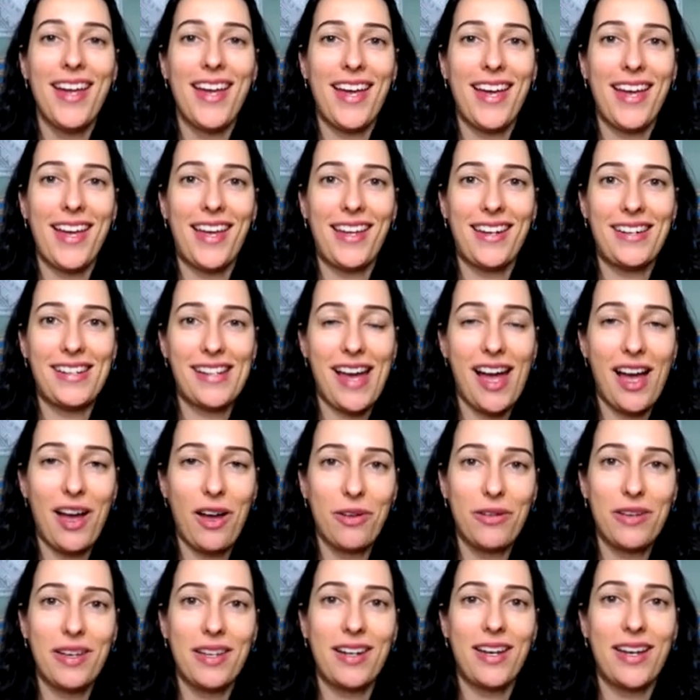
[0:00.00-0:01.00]
And
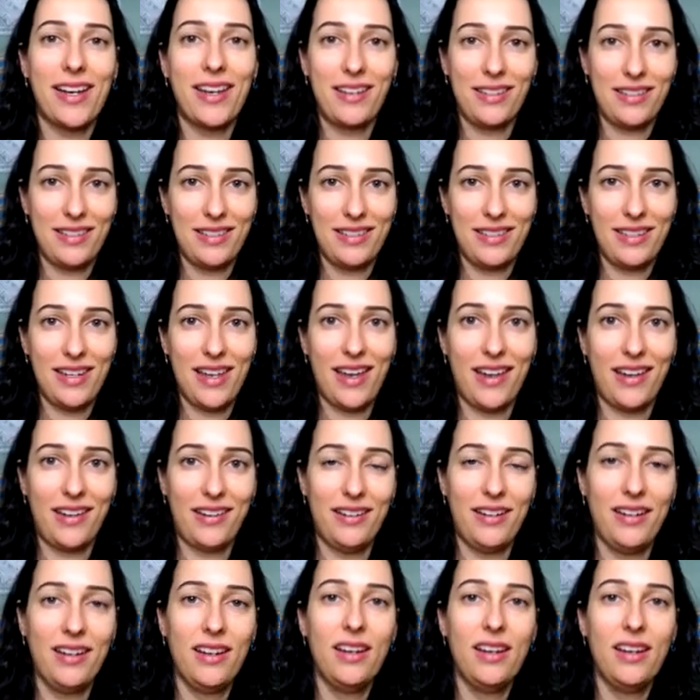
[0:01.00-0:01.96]
how can I instead